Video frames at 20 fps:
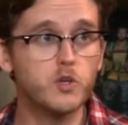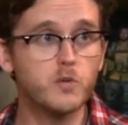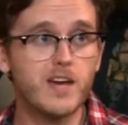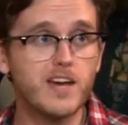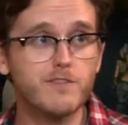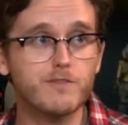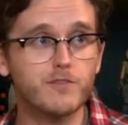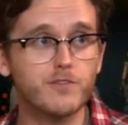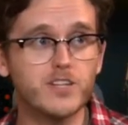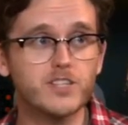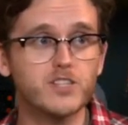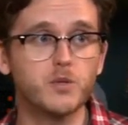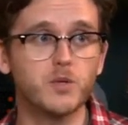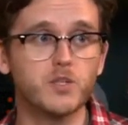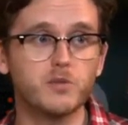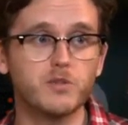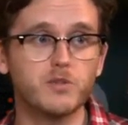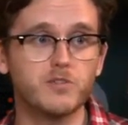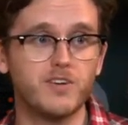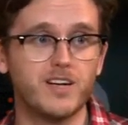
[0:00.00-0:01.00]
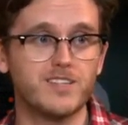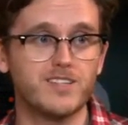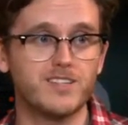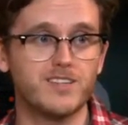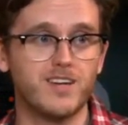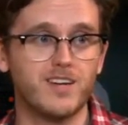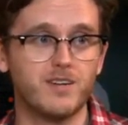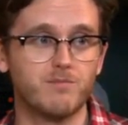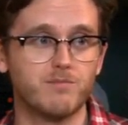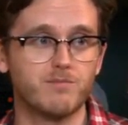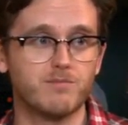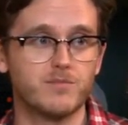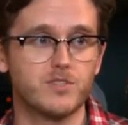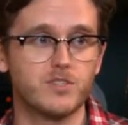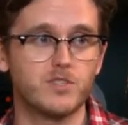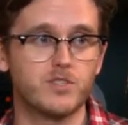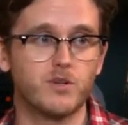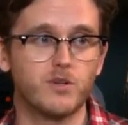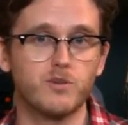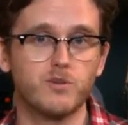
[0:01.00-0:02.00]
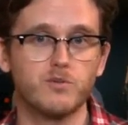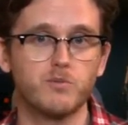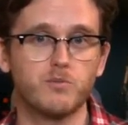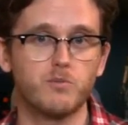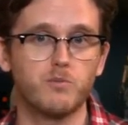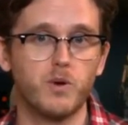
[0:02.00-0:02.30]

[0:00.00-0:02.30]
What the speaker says: you may have friends you want to invite to the game, so